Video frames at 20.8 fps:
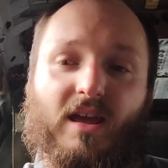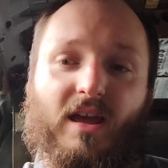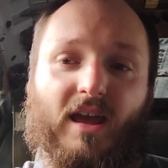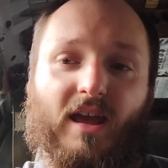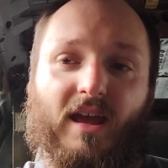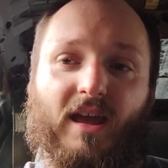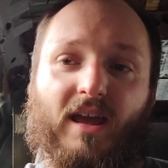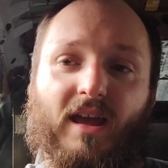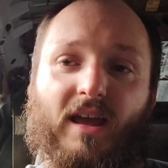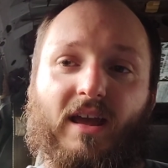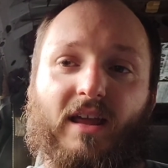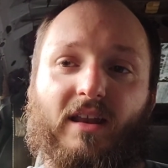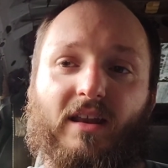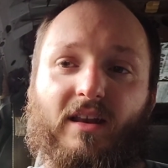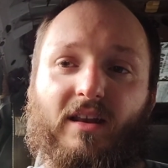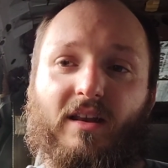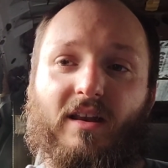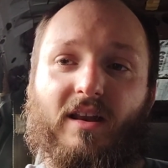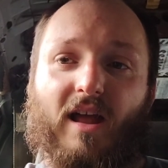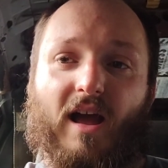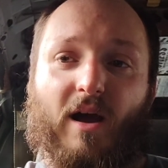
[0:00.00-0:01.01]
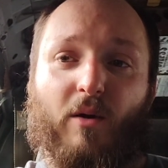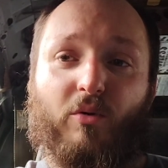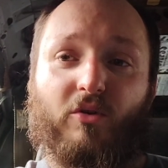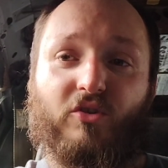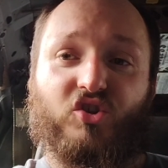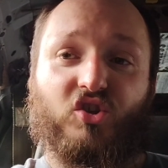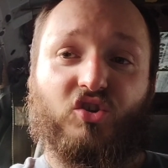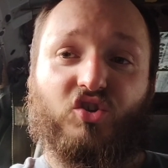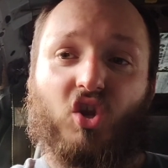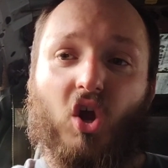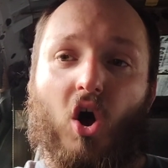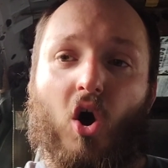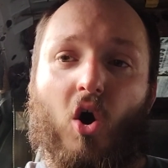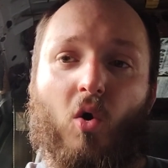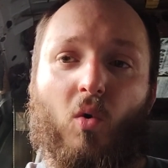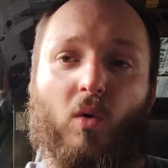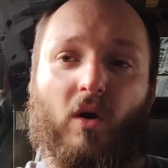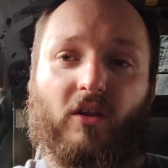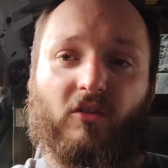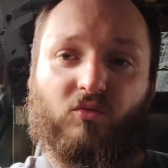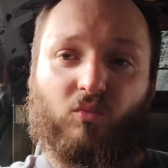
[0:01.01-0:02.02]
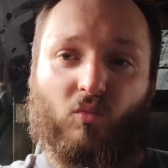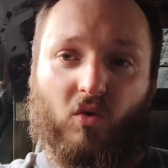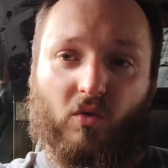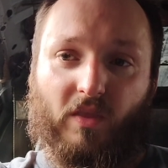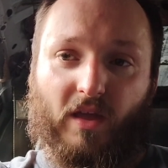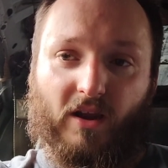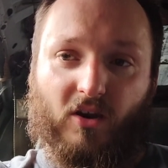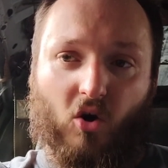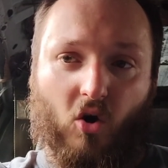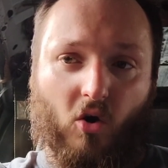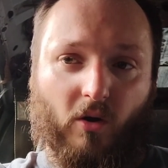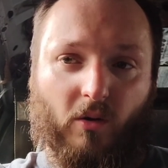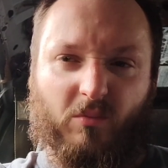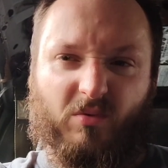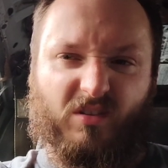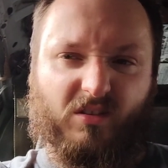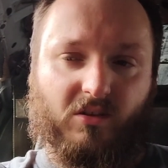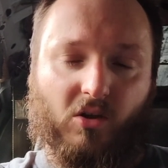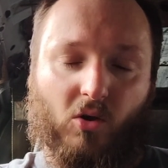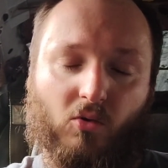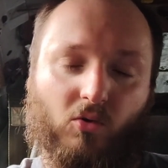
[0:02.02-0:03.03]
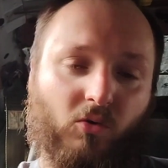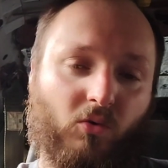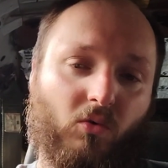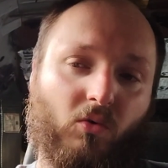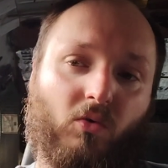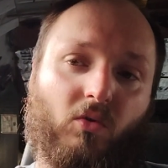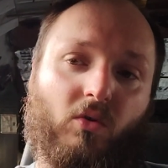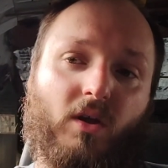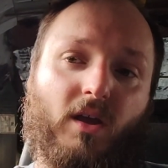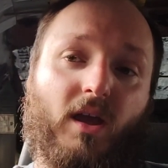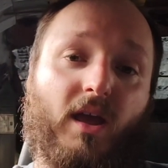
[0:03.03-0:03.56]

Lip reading: And I would just always want that car. It was so cool.